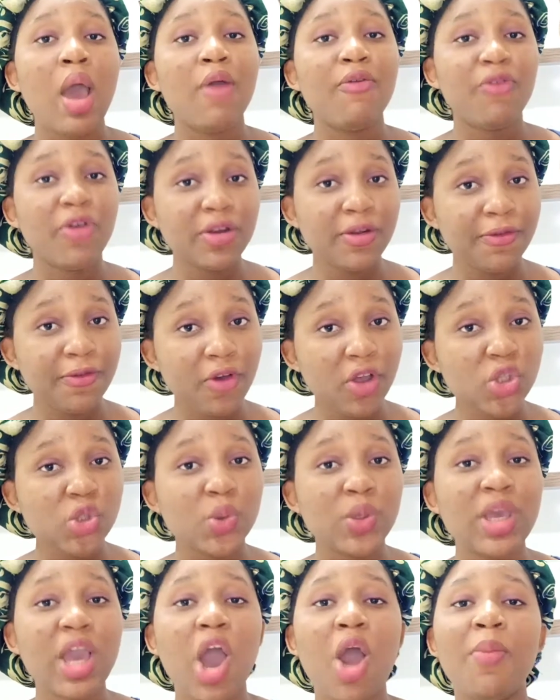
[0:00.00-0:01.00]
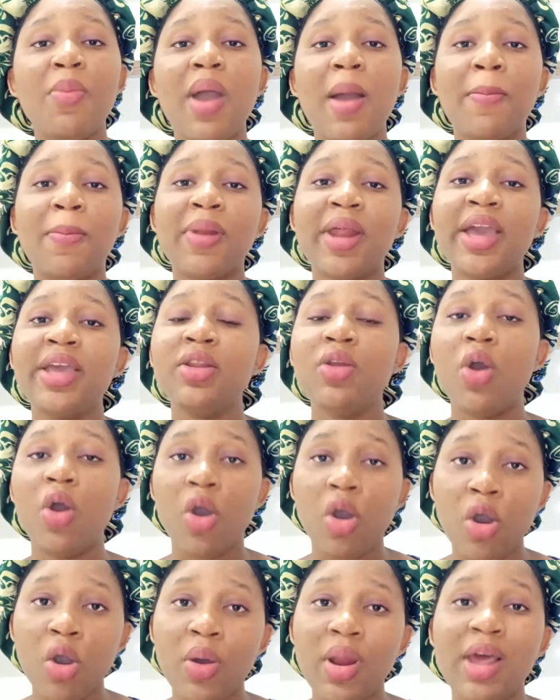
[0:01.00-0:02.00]
For the first week, I'll be applying
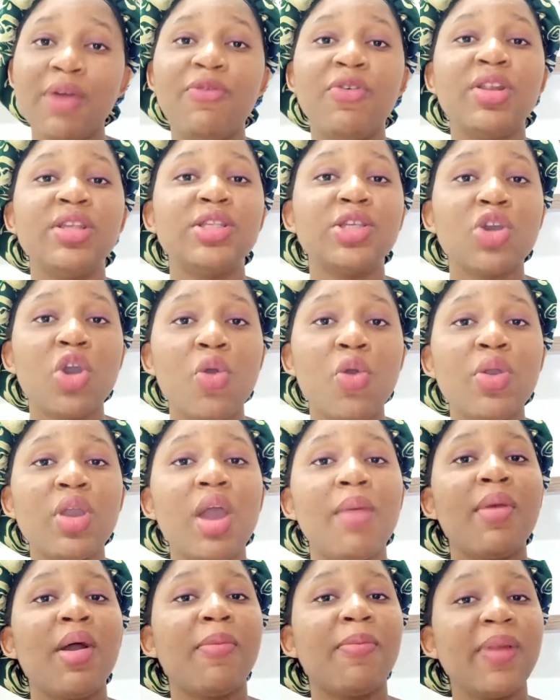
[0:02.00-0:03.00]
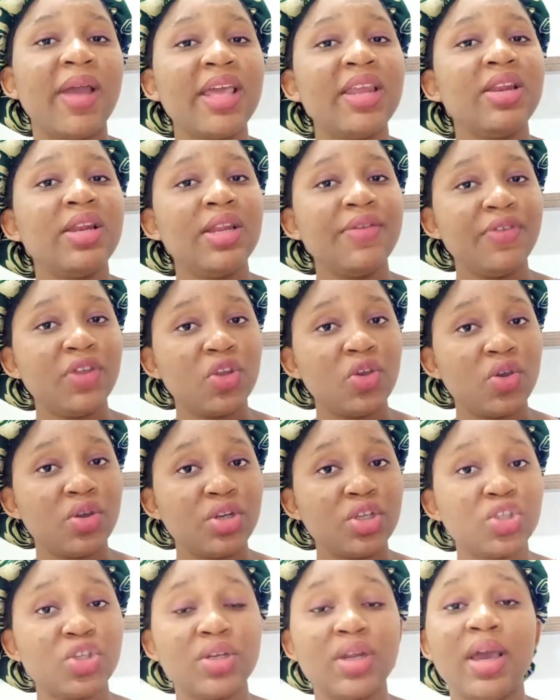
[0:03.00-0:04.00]
oil, and for the second week, I'll be applying leave-in
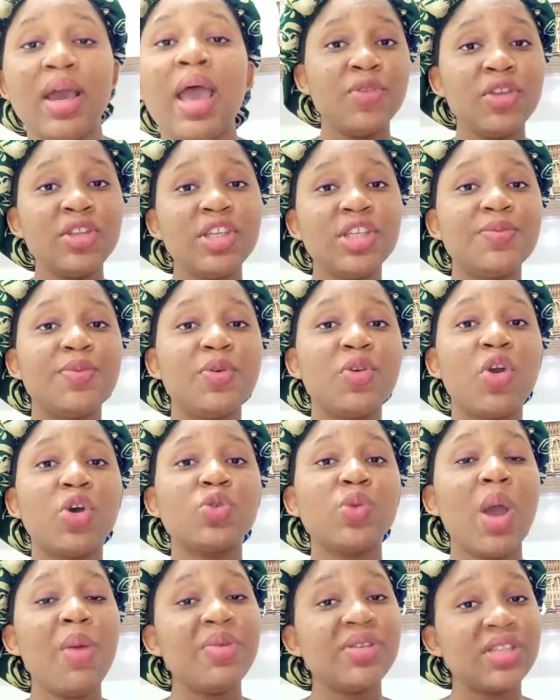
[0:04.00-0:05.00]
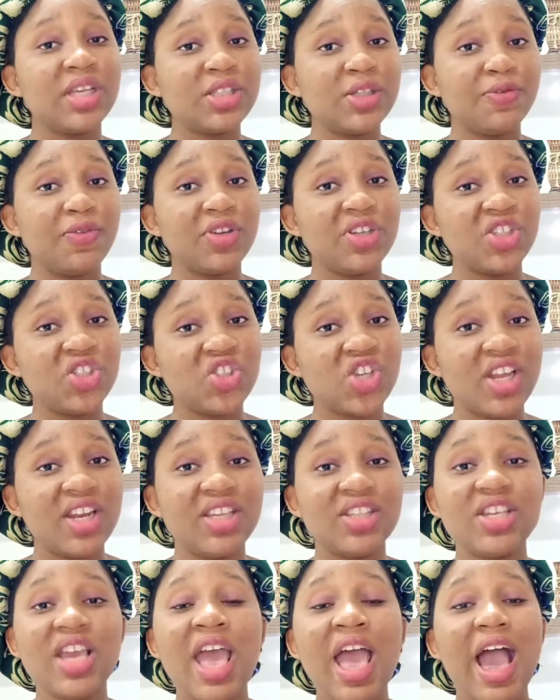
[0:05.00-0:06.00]
conditioner. I did this because while researching for this
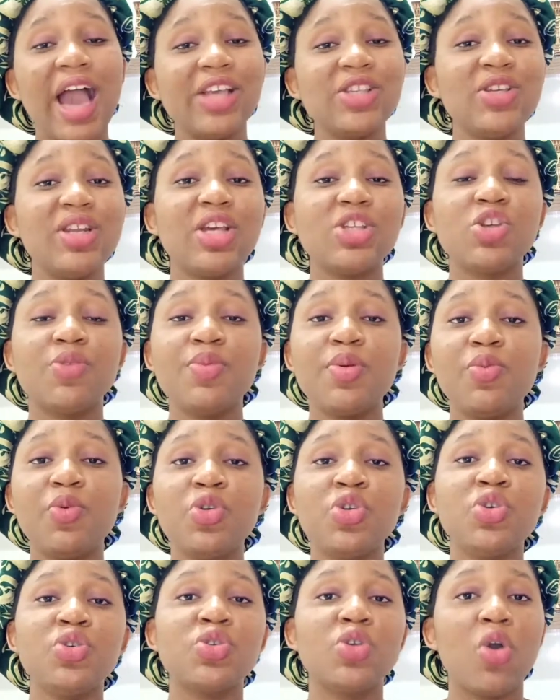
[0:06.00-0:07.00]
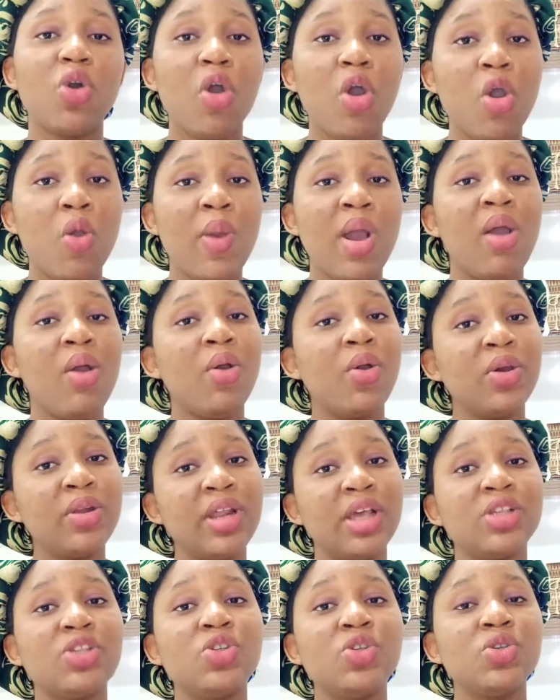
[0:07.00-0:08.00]
challenge, I said that some people use oil while
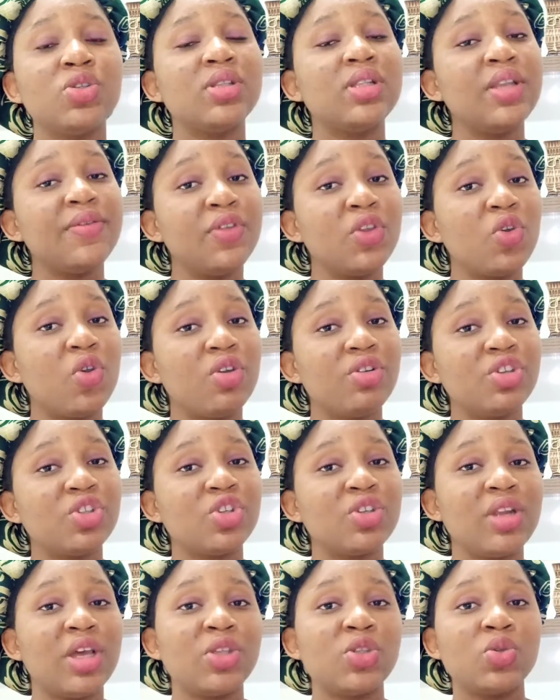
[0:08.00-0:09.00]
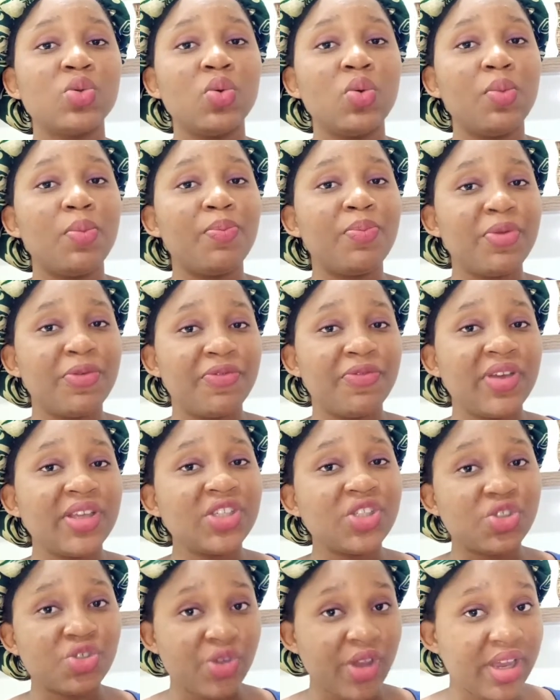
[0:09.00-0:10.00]
others use leave-in conditioner to prevent
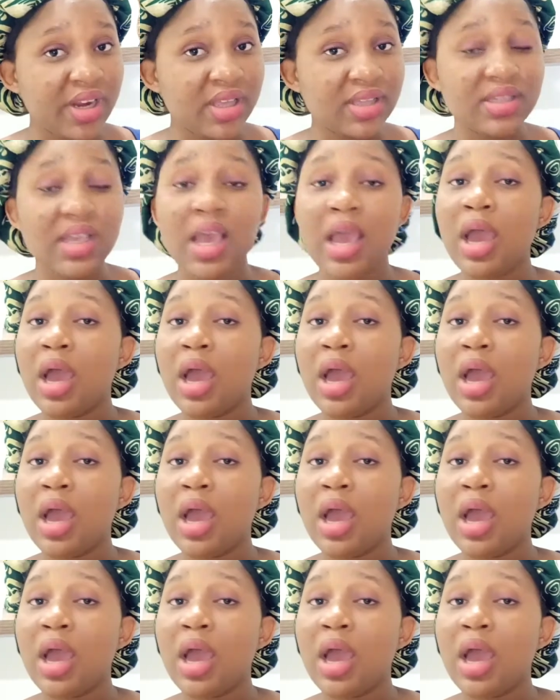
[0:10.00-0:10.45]
dryness.